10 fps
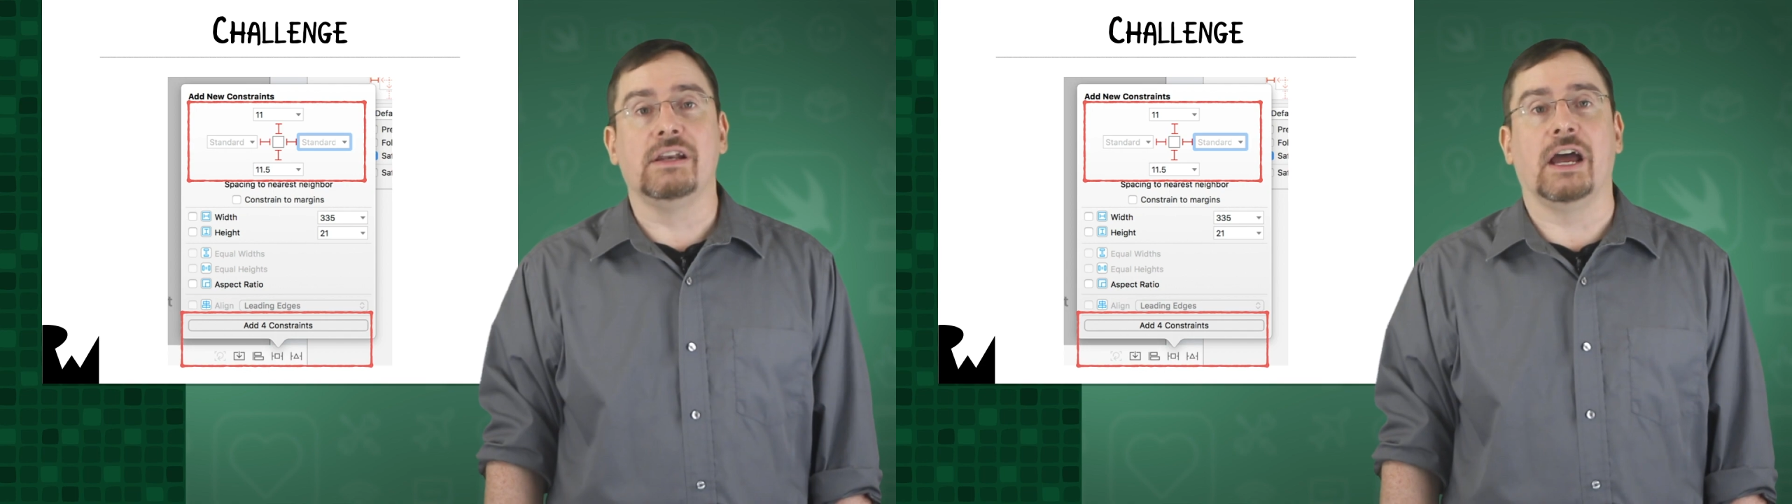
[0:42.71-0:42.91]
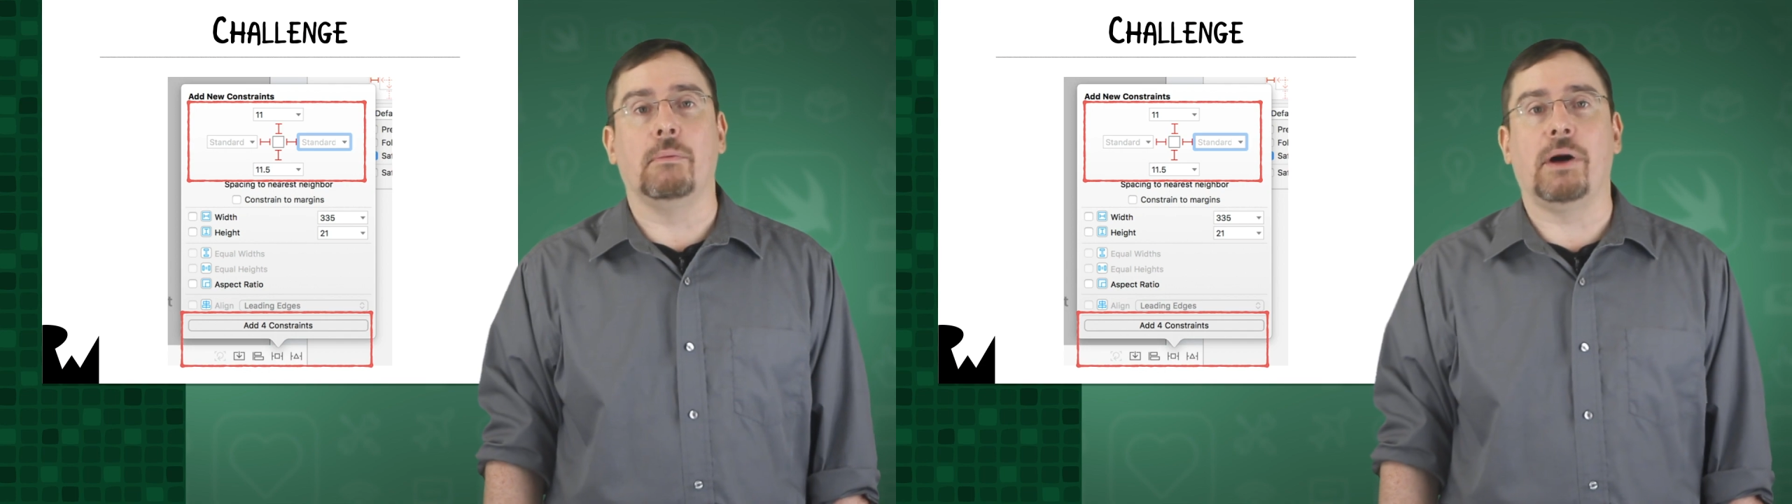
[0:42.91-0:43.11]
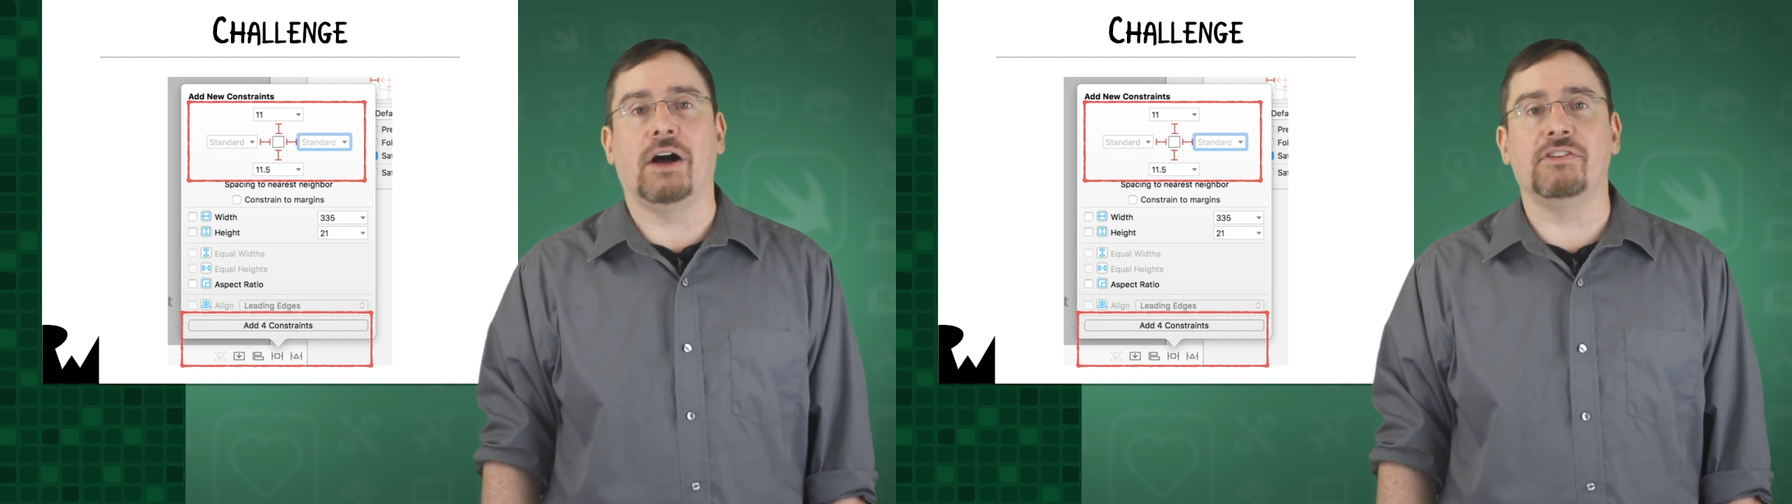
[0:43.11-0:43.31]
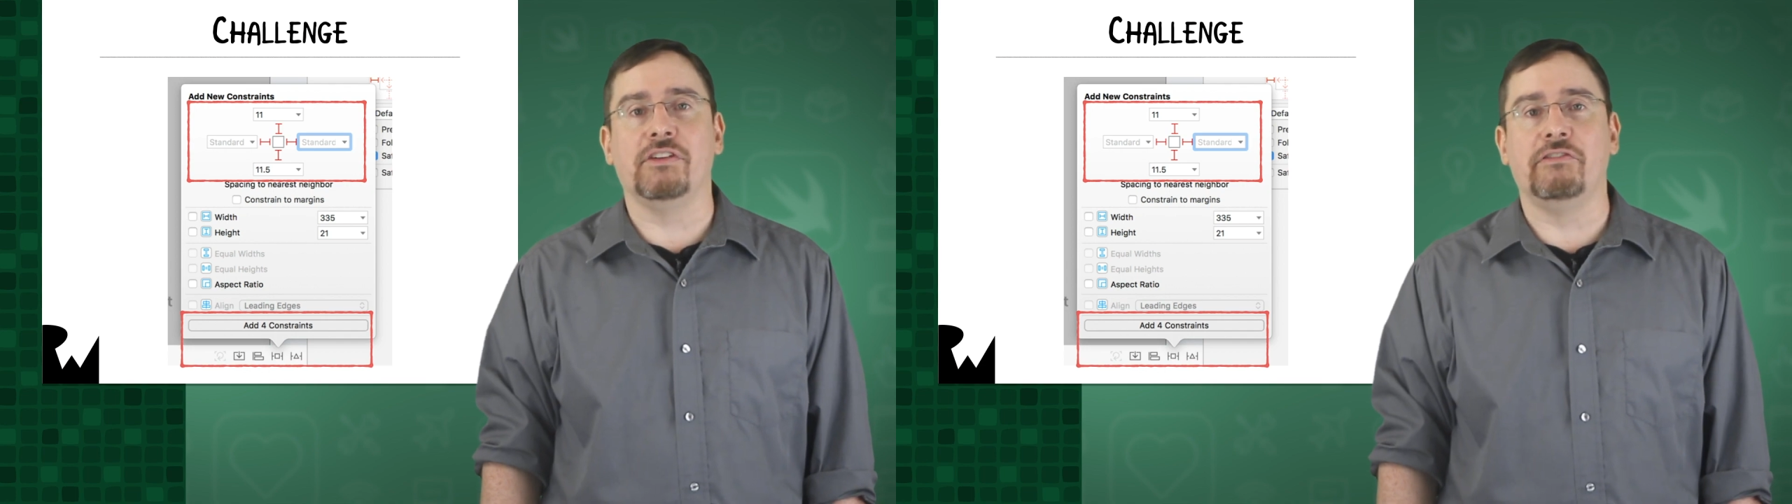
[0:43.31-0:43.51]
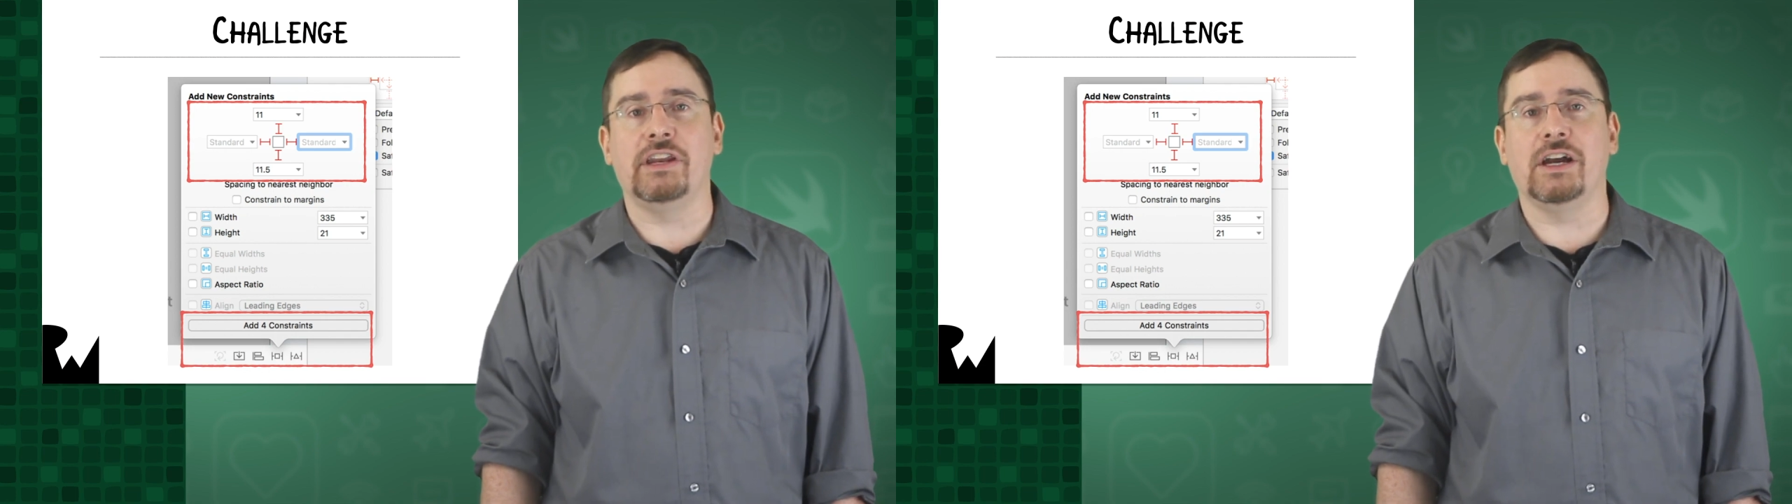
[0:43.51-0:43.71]
Now pause
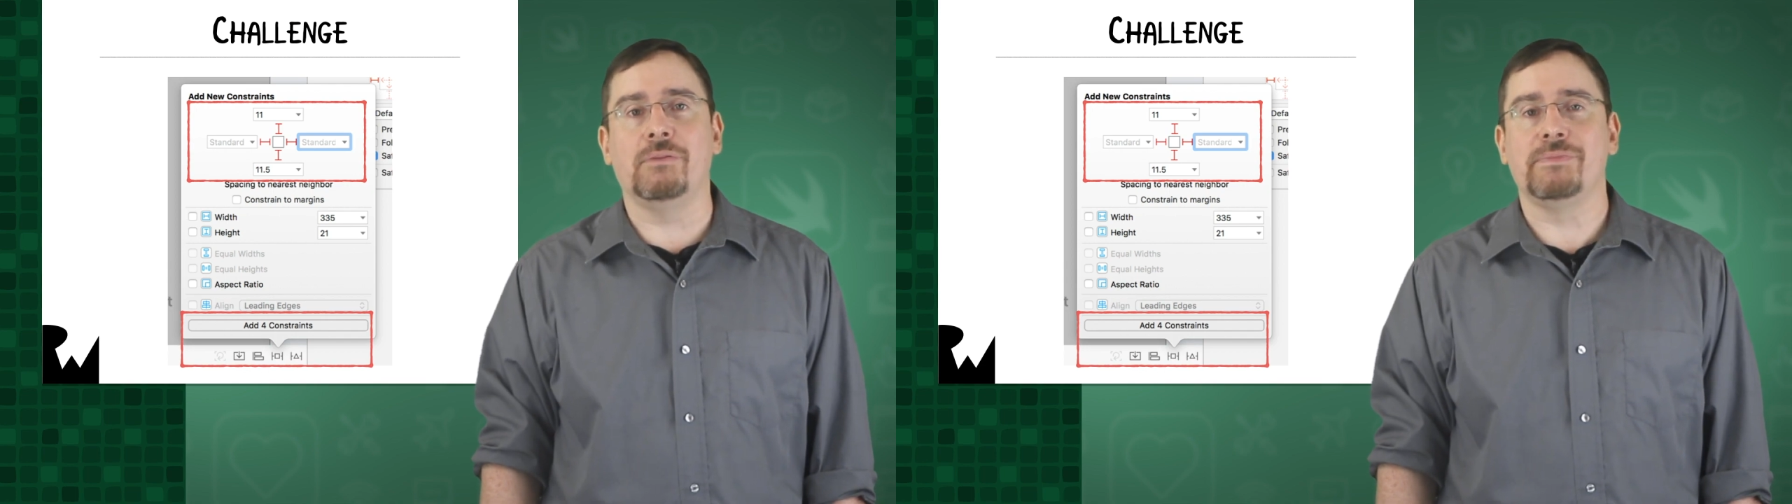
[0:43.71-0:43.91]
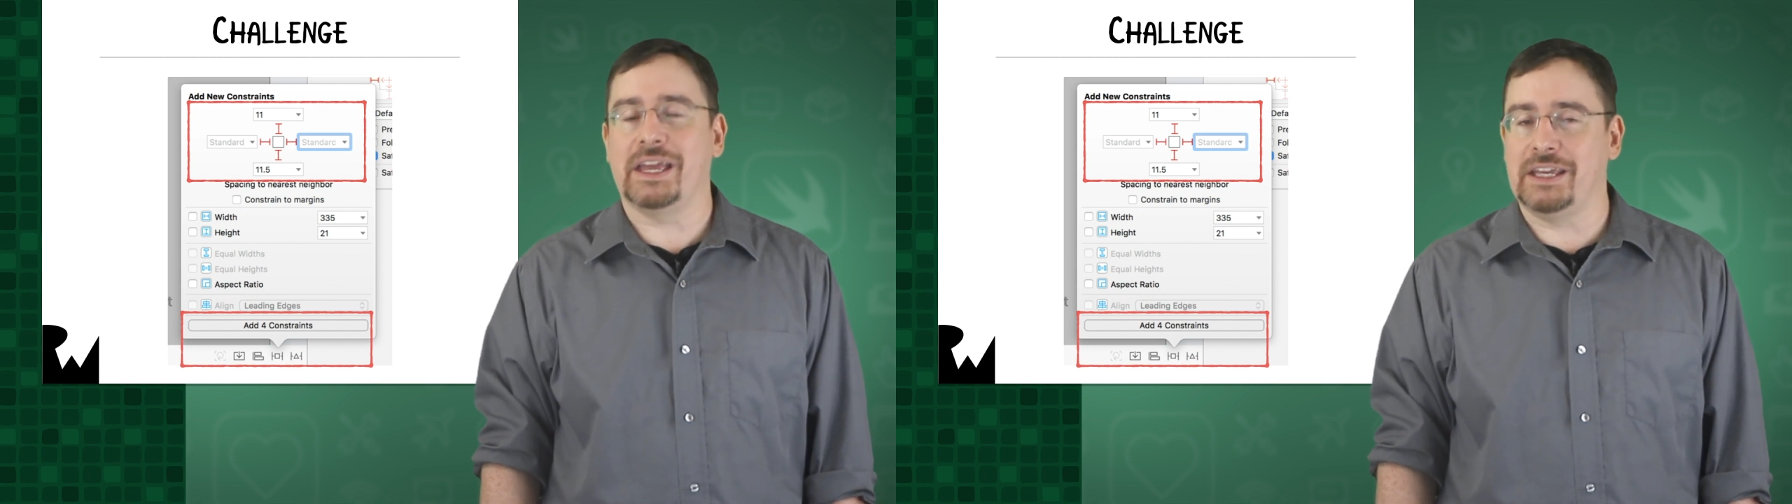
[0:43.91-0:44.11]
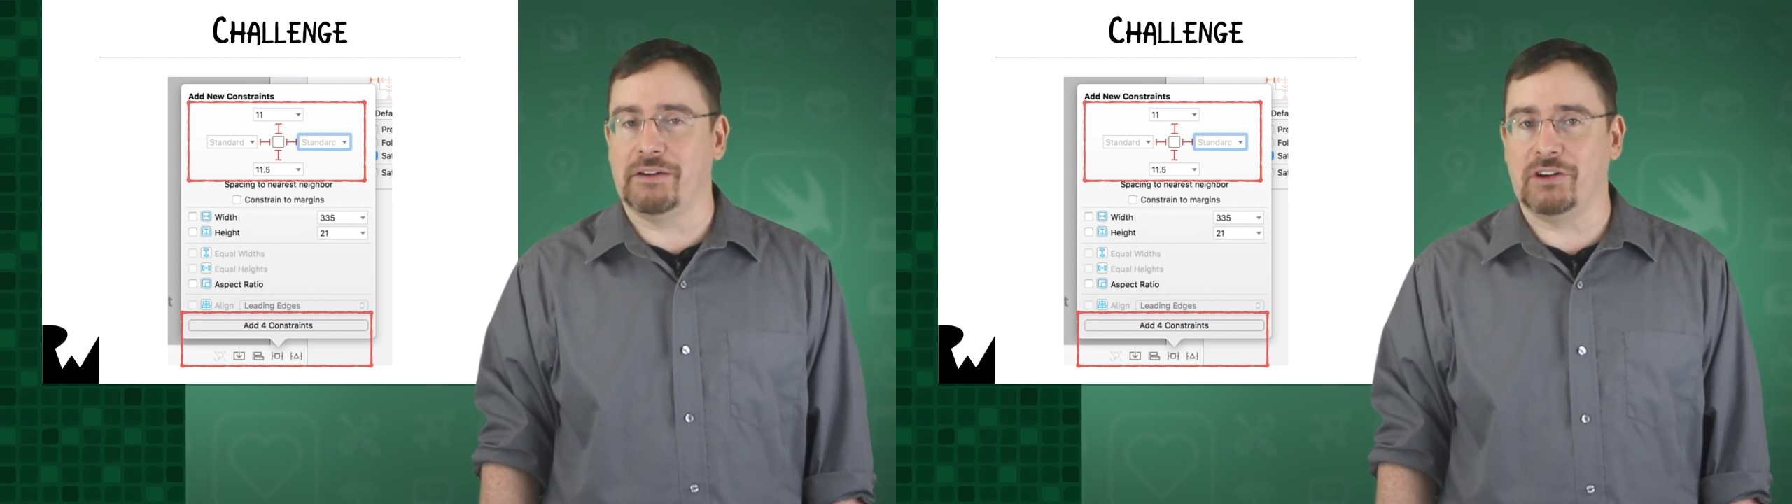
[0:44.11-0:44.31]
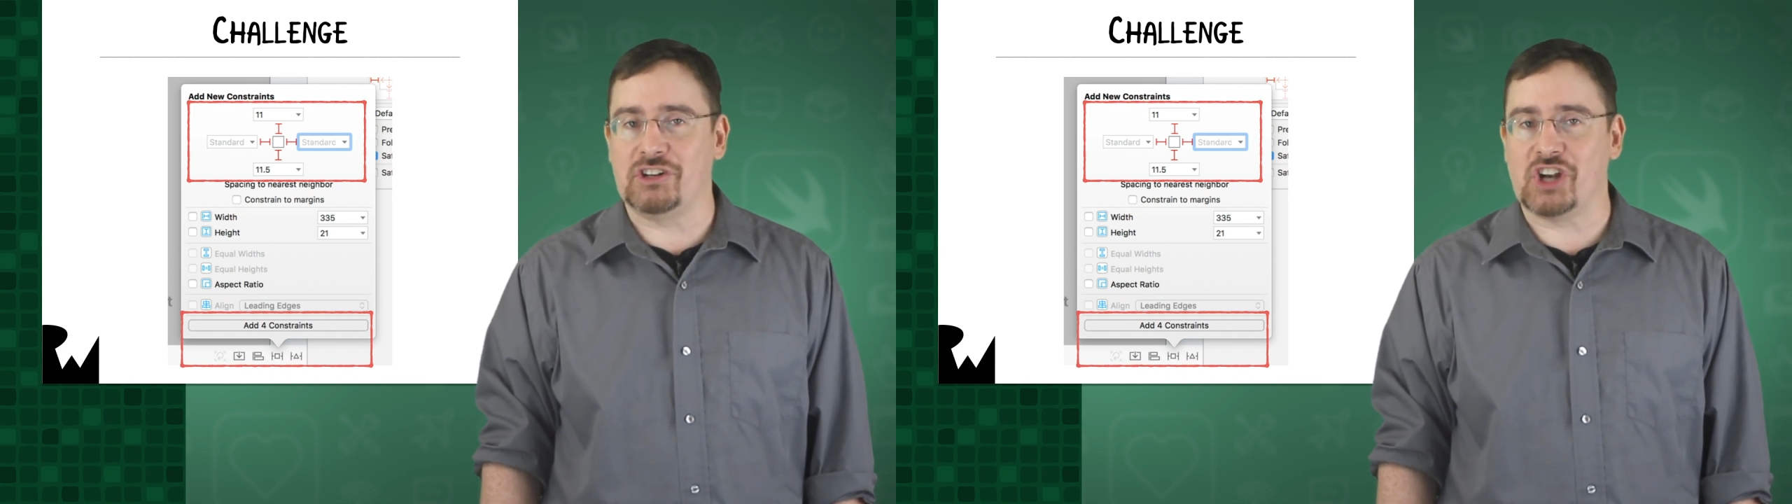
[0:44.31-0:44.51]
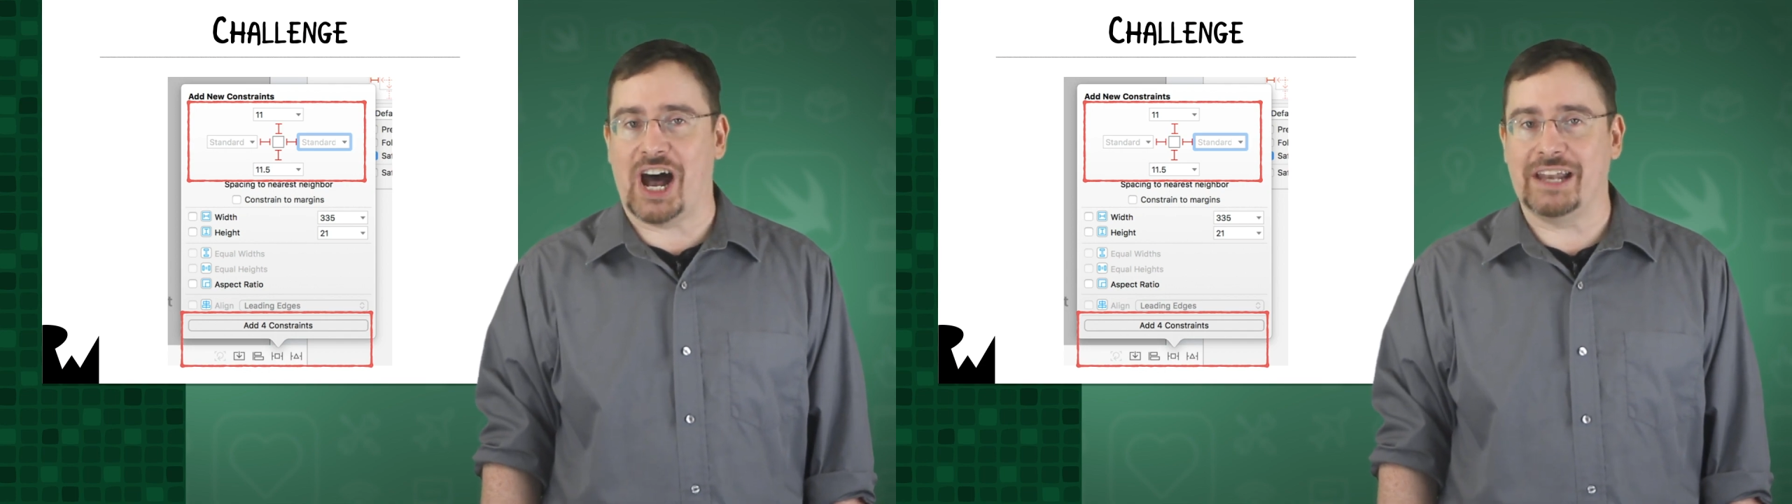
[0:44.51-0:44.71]
the video and give it a
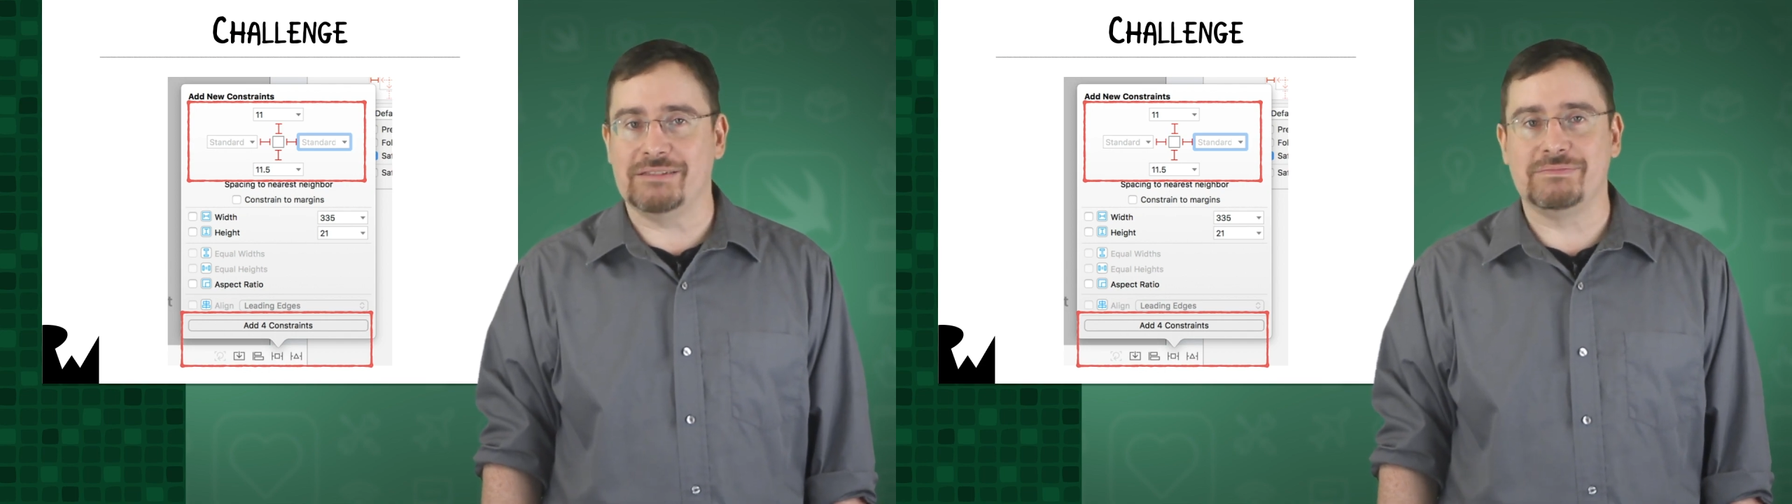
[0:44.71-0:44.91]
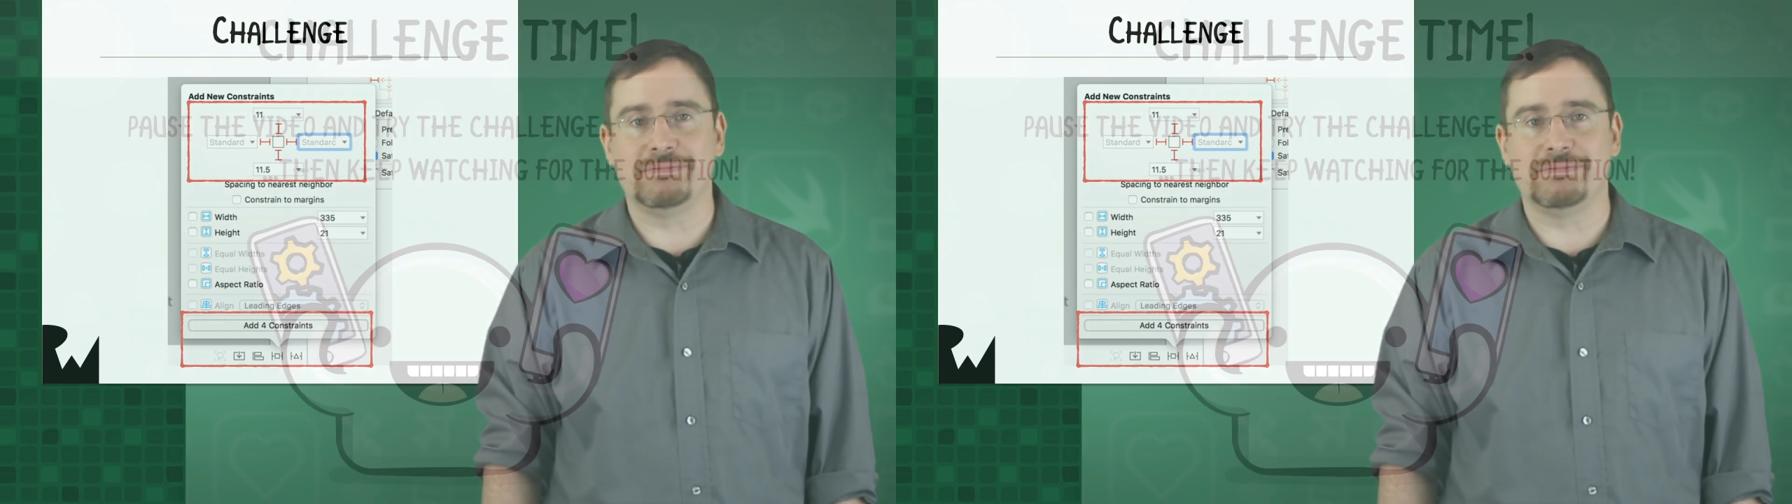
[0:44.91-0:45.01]
shot.